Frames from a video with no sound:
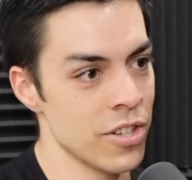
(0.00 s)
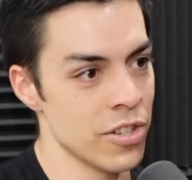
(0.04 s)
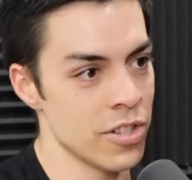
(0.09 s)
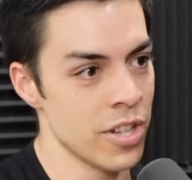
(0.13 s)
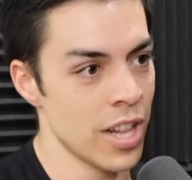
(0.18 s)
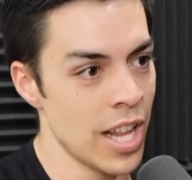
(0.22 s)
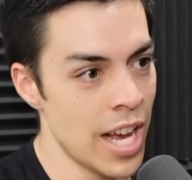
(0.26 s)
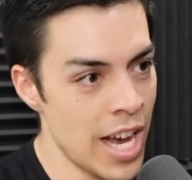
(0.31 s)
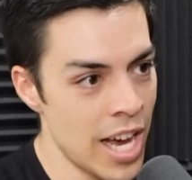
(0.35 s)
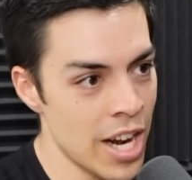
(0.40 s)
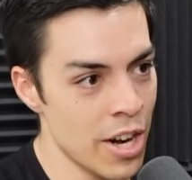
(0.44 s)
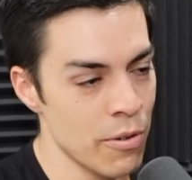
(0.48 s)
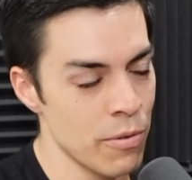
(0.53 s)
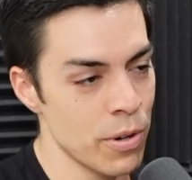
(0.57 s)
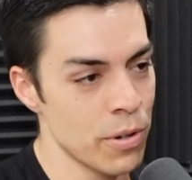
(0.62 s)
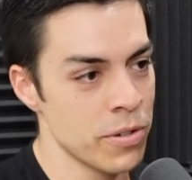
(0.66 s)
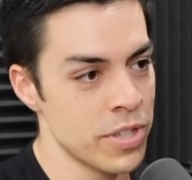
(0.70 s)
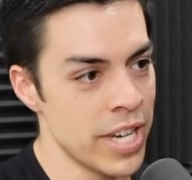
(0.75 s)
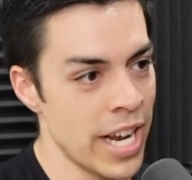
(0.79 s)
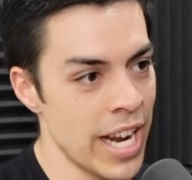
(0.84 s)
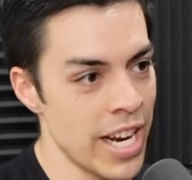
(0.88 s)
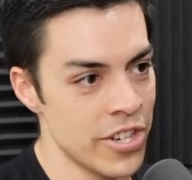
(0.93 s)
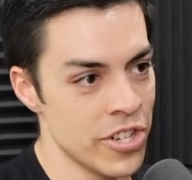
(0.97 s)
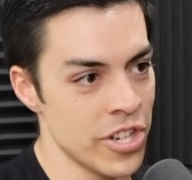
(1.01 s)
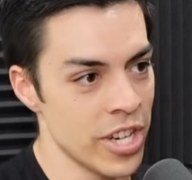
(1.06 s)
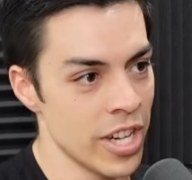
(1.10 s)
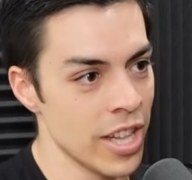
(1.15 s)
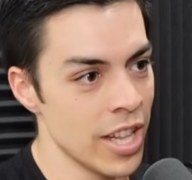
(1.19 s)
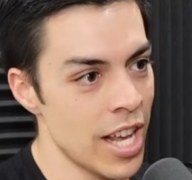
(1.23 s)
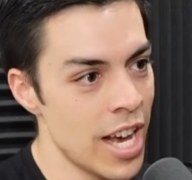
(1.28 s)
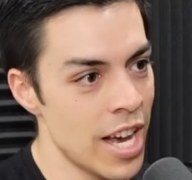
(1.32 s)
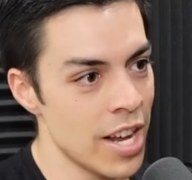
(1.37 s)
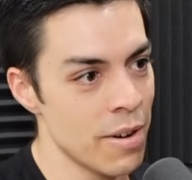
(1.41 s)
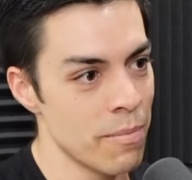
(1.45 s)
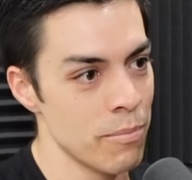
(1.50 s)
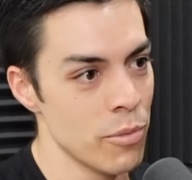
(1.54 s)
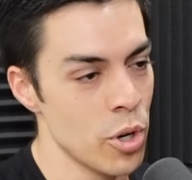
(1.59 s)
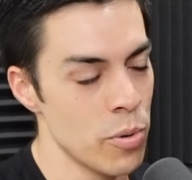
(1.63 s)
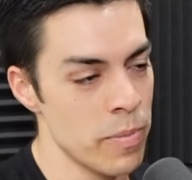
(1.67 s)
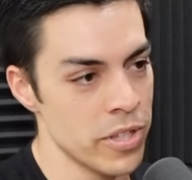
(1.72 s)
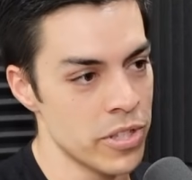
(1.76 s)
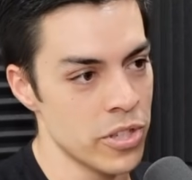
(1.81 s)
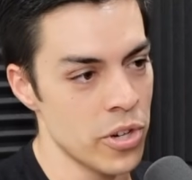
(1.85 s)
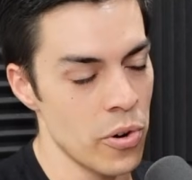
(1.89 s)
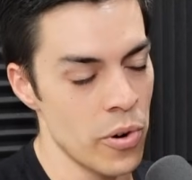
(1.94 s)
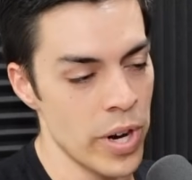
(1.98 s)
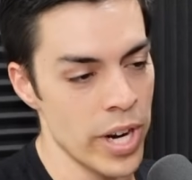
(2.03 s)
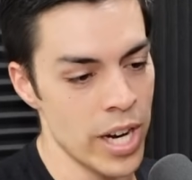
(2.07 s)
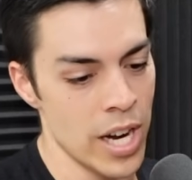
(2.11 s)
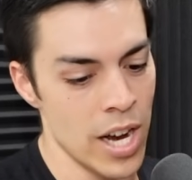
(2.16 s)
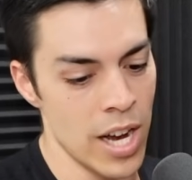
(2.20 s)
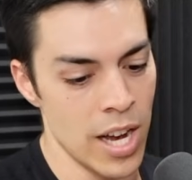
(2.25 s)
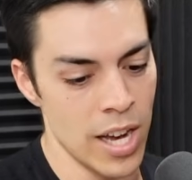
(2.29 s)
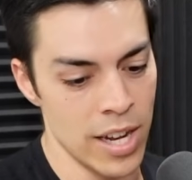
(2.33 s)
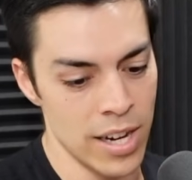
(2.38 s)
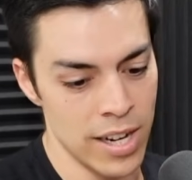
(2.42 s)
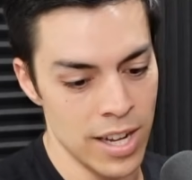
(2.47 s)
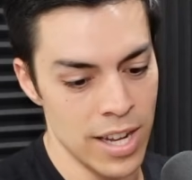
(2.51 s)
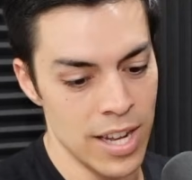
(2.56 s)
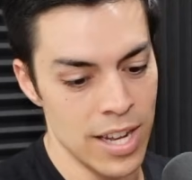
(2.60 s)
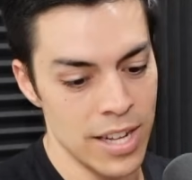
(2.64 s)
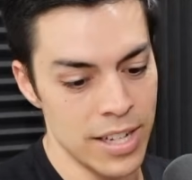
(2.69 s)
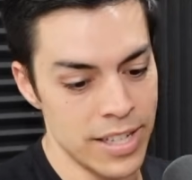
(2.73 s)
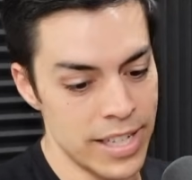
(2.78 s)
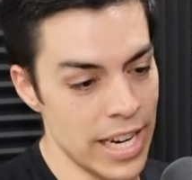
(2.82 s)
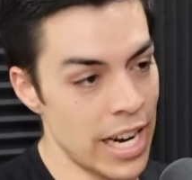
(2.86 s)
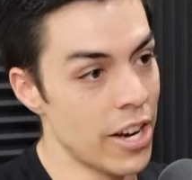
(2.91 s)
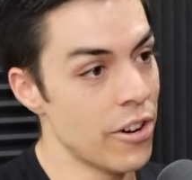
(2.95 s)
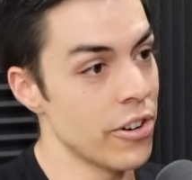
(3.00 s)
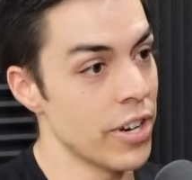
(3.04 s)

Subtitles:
a lot of rotation, a lot of movements going on down